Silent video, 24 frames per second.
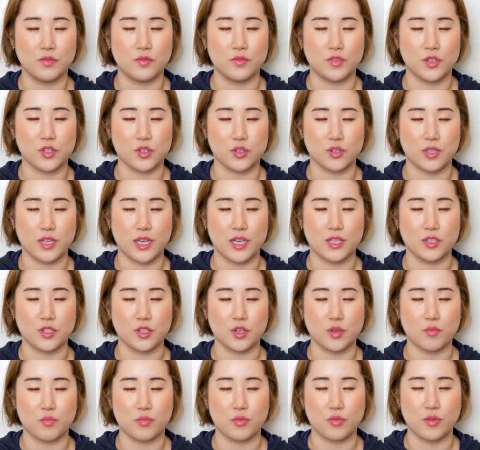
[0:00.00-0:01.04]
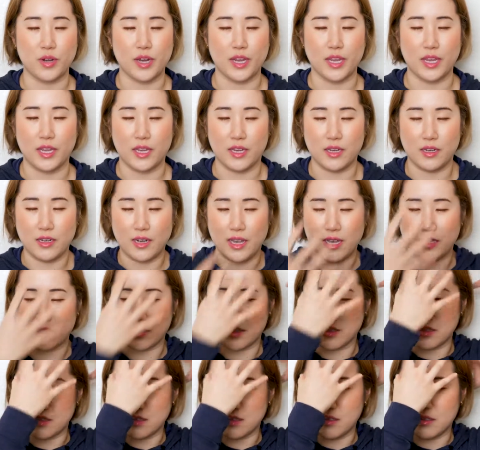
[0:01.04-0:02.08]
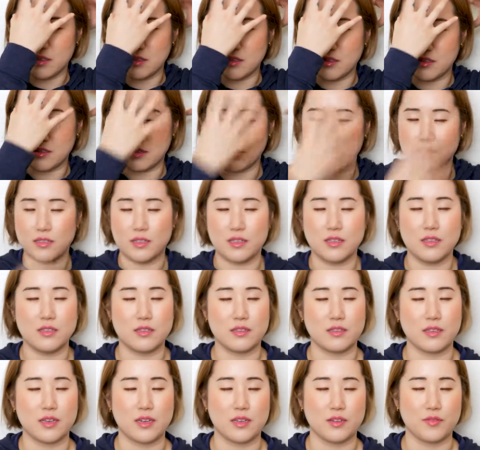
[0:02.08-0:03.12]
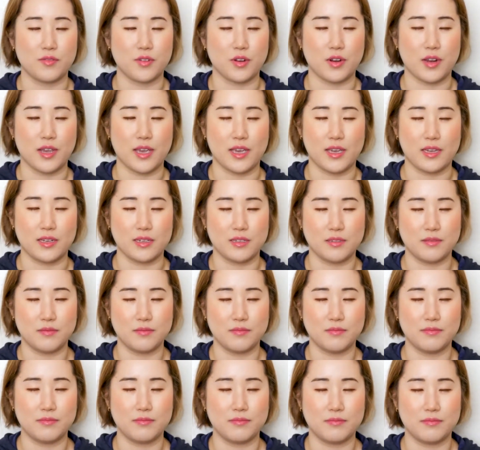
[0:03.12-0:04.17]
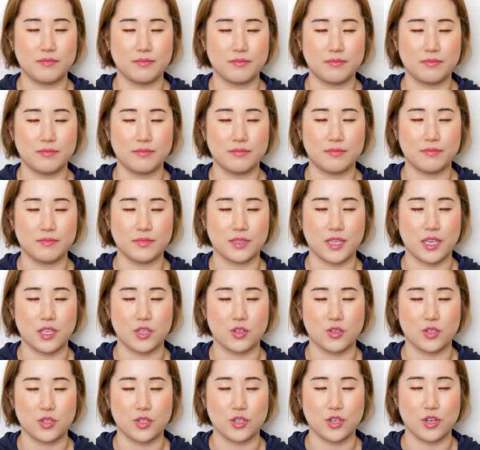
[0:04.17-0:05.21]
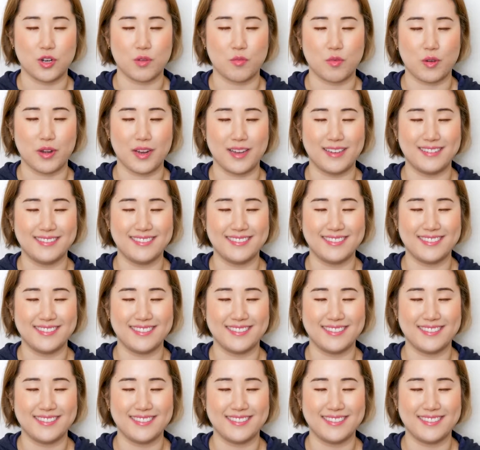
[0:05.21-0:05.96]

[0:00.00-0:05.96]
Visualize your brain as it sits inside of your head. Can you see your brain?